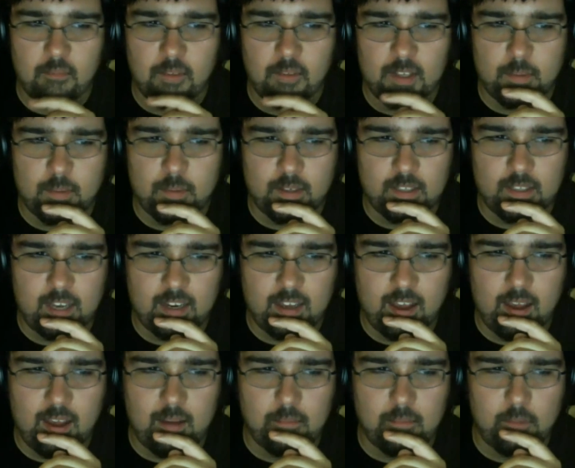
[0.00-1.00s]

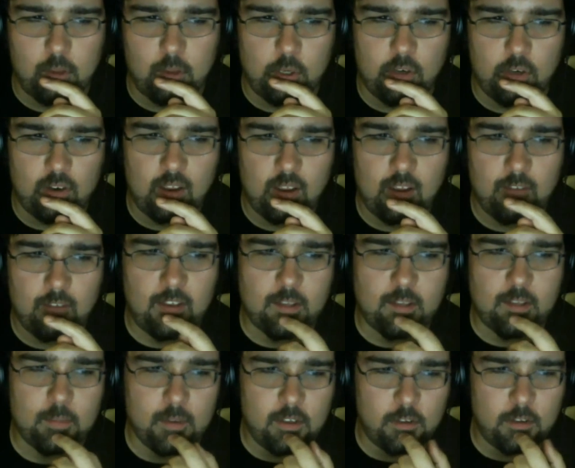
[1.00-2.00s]
facebook.com,
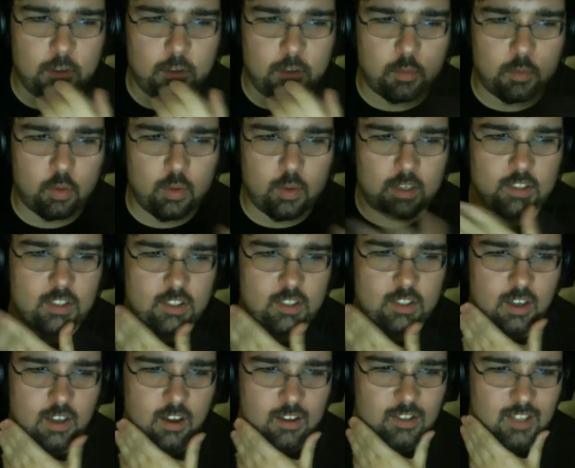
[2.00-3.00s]
Facebook, YouTube,
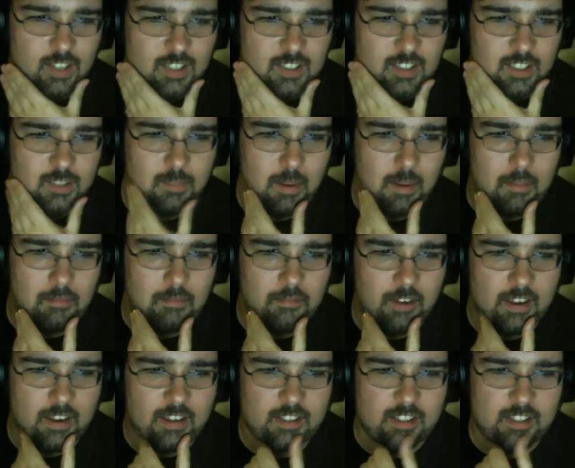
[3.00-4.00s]
Twitch,
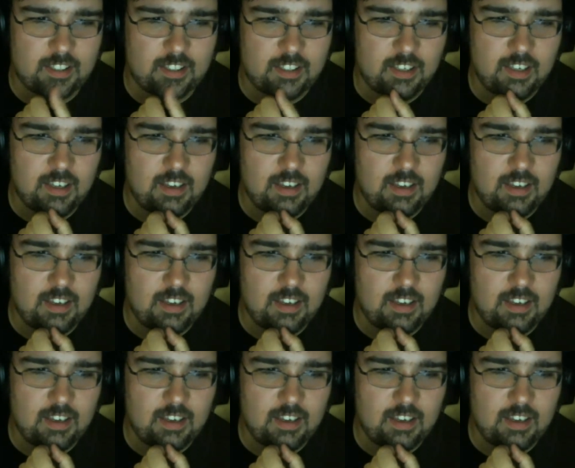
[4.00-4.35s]
all/hbombandfriends,